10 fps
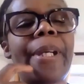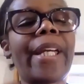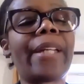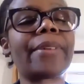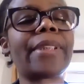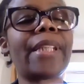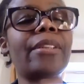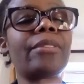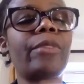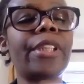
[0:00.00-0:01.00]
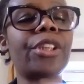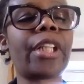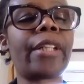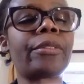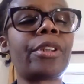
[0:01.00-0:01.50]
perhaps they can reach
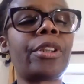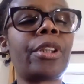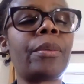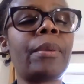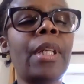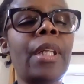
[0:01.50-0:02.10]
out to you,